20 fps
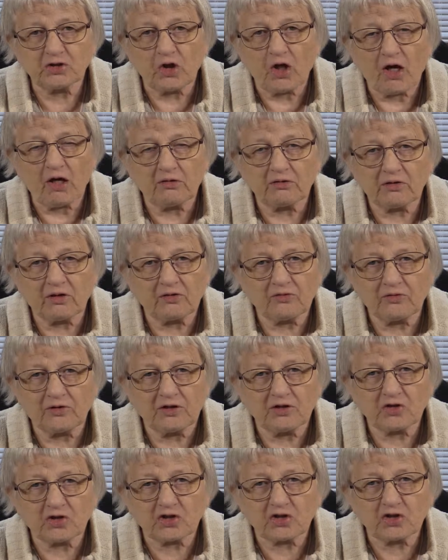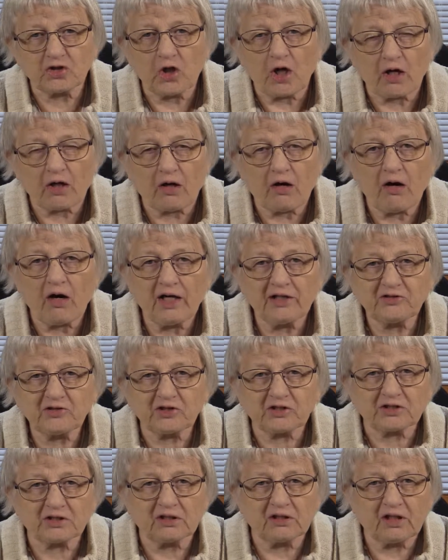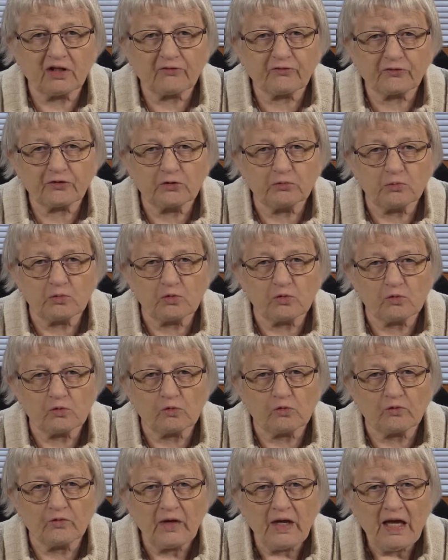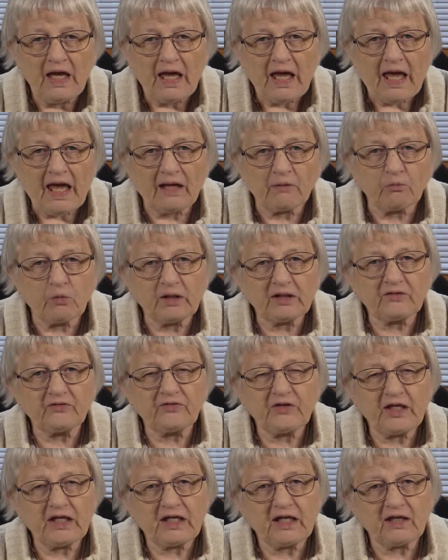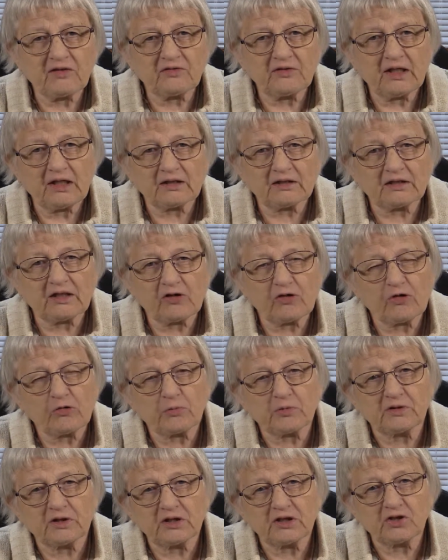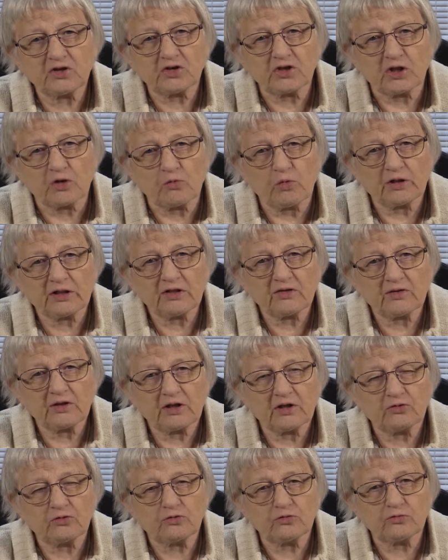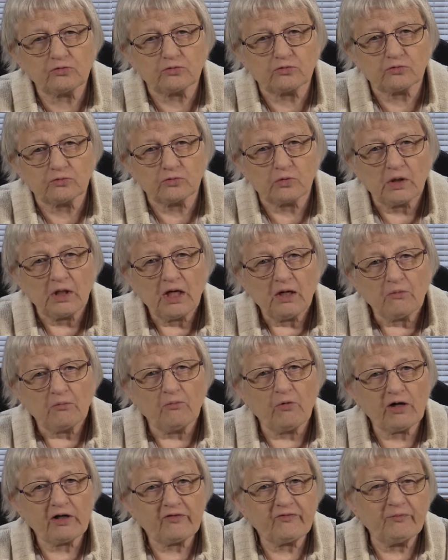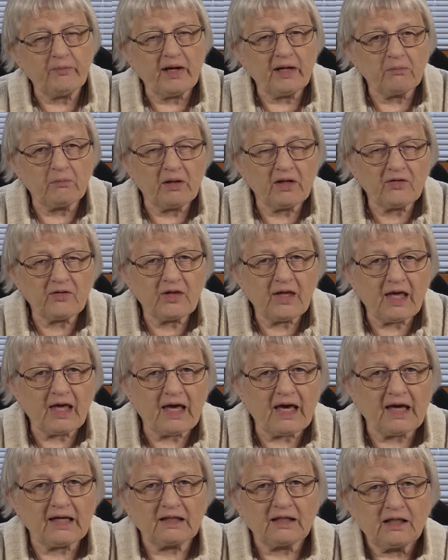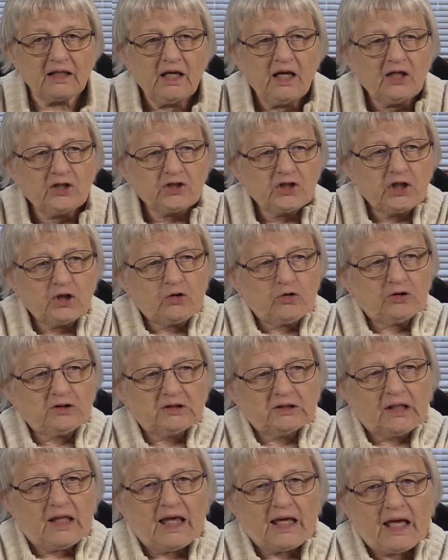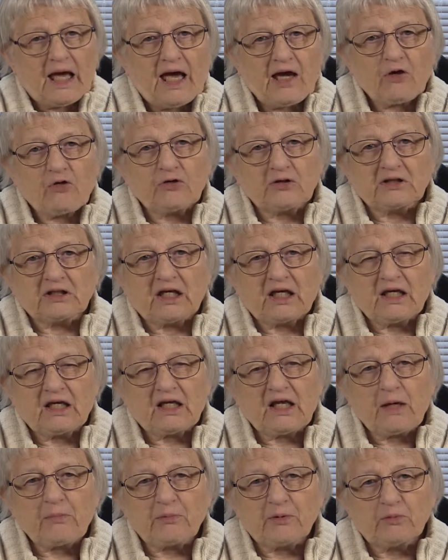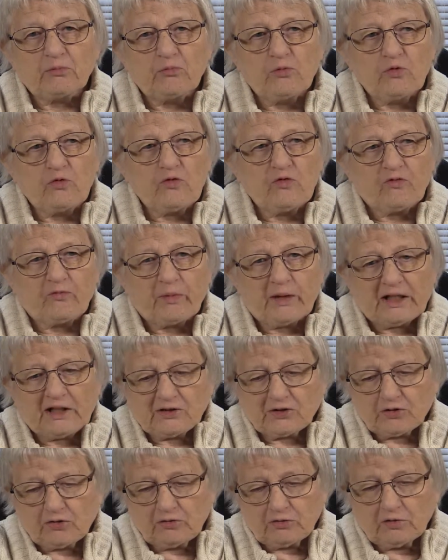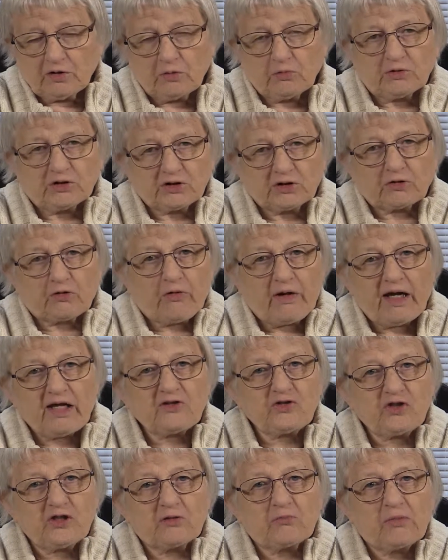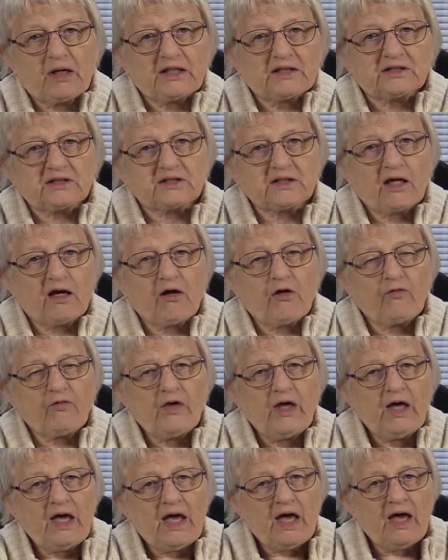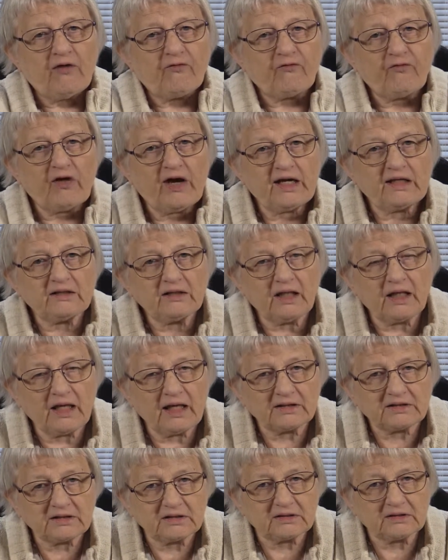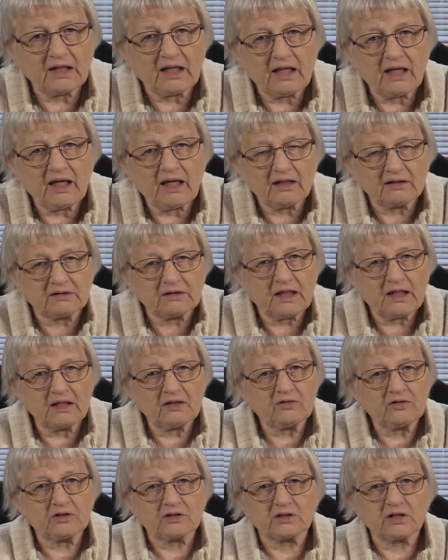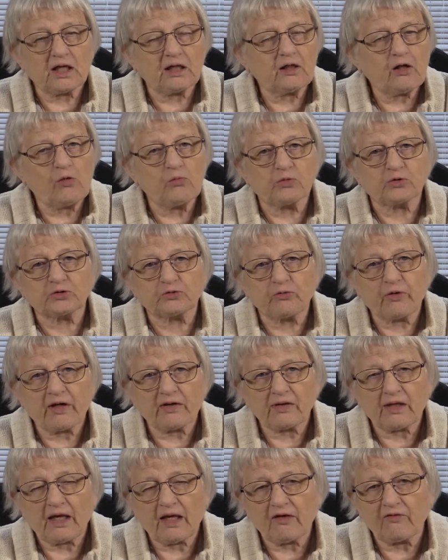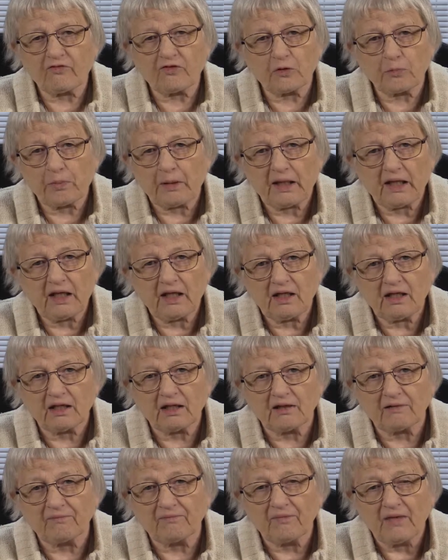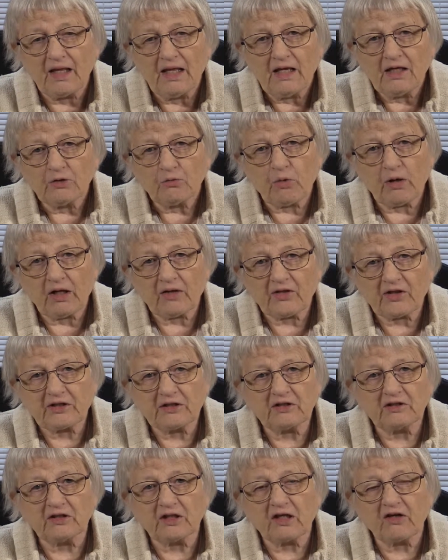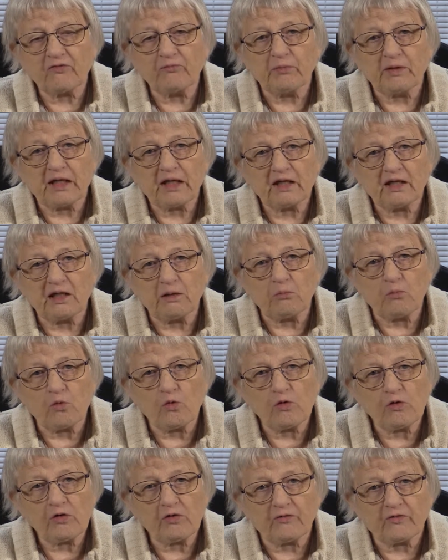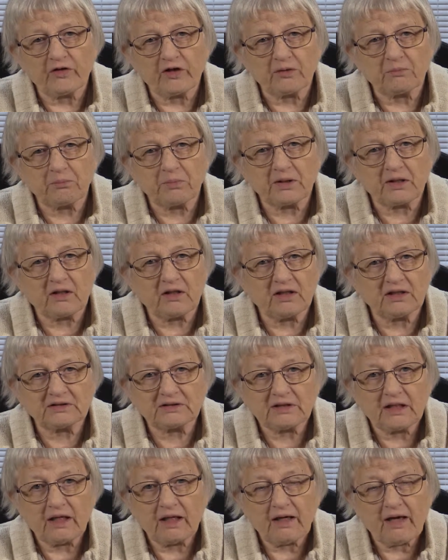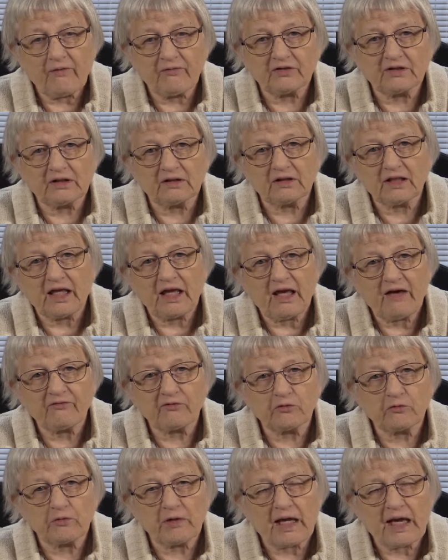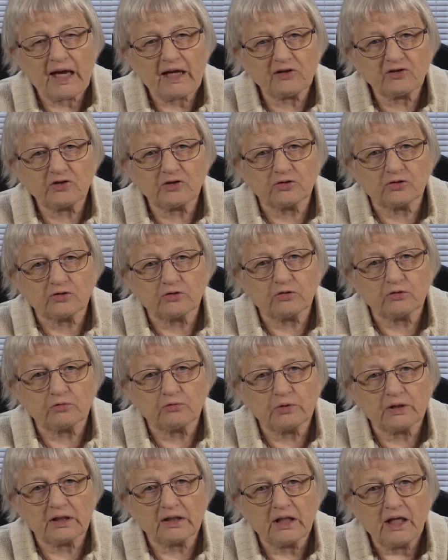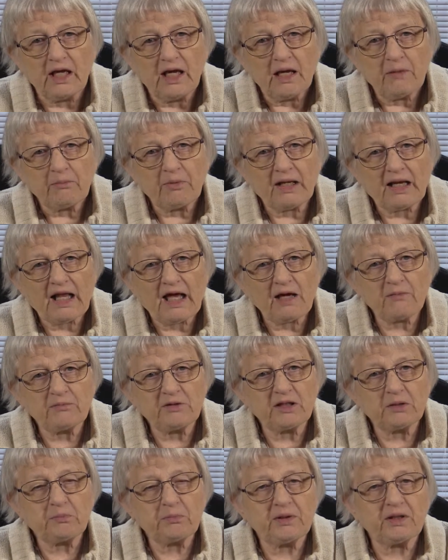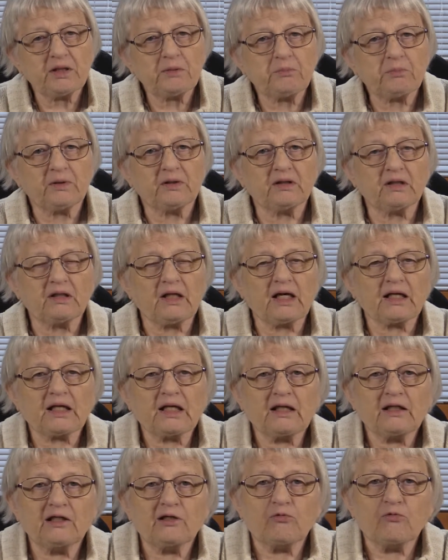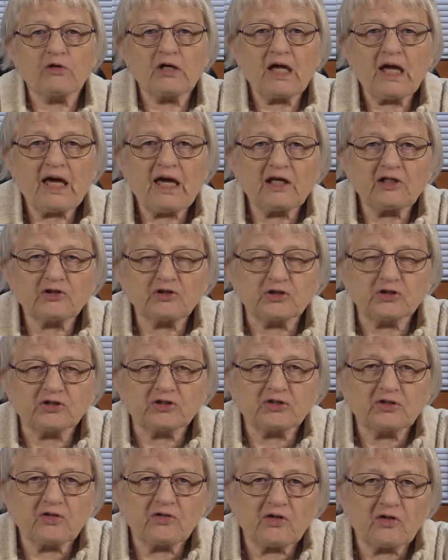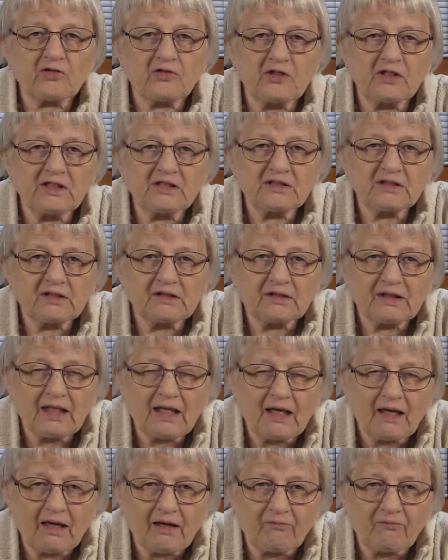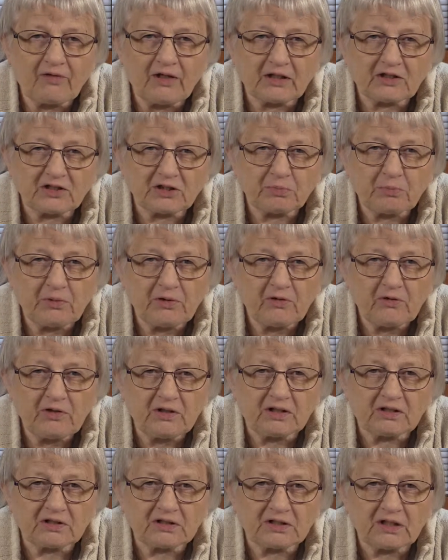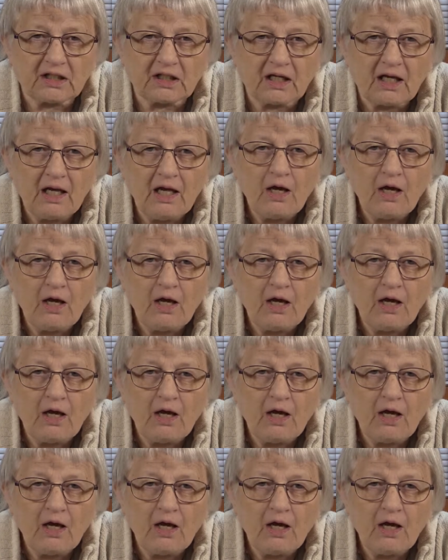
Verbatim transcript: not they're just not conscious enough to move? And what if they get that terrible itching? What do they do? What if my mother had it? She couldn't like I couldn't get up and move, but I certainly was scratching myself myself. And finally, I says, I can't take this. I'd almost rather have the pain. Well, they didn't give me any more of it because I evidently have a reaction to it. But how many people are getting reactions to the things that they are experiencing